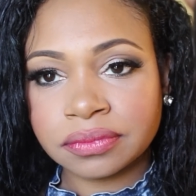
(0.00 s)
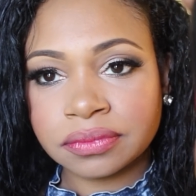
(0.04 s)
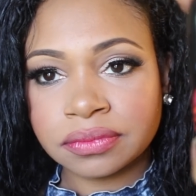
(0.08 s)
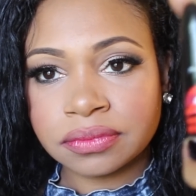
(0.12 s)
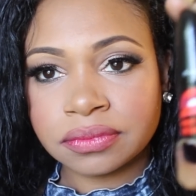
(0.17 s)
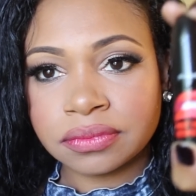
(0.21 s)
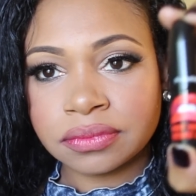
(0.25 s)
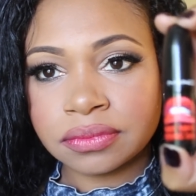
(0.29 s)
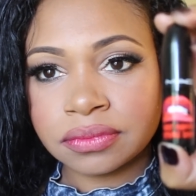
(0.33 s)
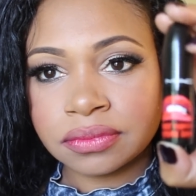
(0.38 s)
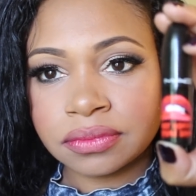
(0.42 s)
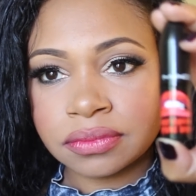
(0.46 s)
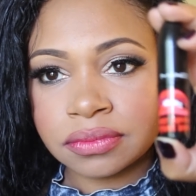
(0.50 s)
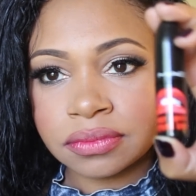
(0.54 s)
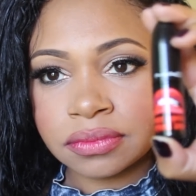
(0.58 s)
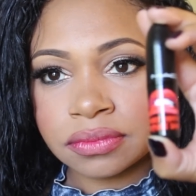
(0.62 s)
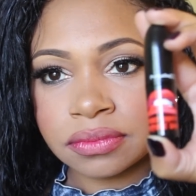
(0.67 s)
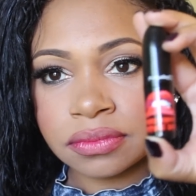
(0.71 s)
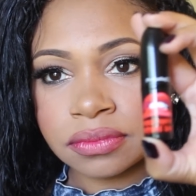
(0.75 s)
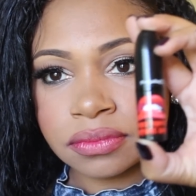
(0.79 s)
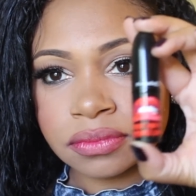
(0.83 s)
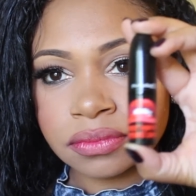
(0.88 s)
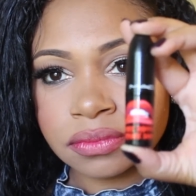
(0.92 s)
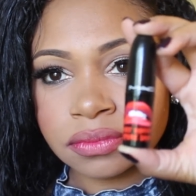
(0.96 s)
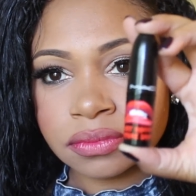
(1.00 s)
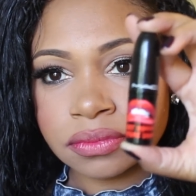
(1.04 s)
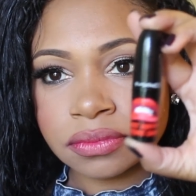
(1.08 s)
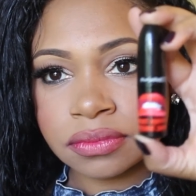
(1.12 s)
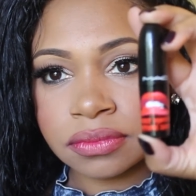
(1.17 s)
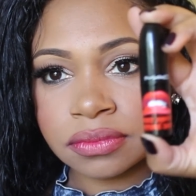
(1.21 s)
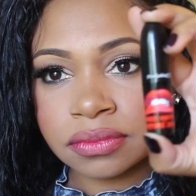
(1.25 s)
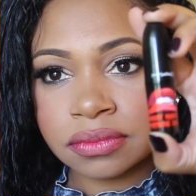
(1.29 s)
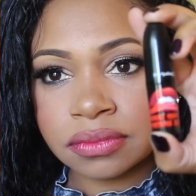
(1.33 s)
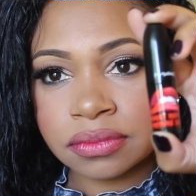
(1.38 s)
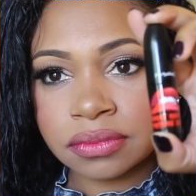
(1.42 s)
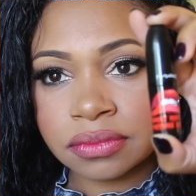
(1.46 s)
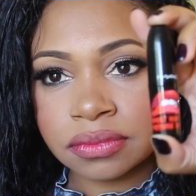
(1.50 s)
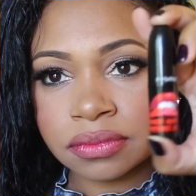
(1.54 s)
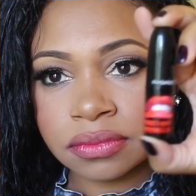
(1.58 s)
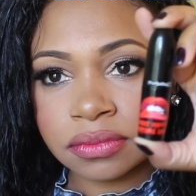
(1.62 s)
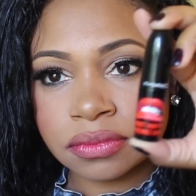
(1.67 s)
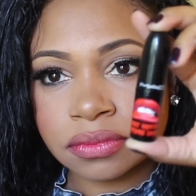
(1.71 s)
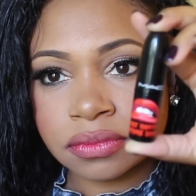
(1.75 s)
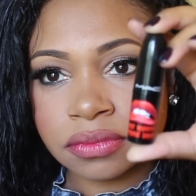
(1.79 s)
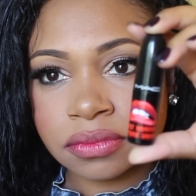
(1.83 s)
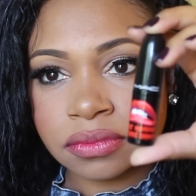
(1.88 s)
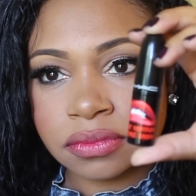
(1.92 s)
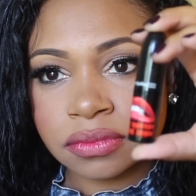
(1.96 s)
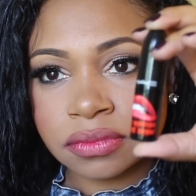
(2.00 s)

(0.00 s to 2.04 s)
Nothing is said.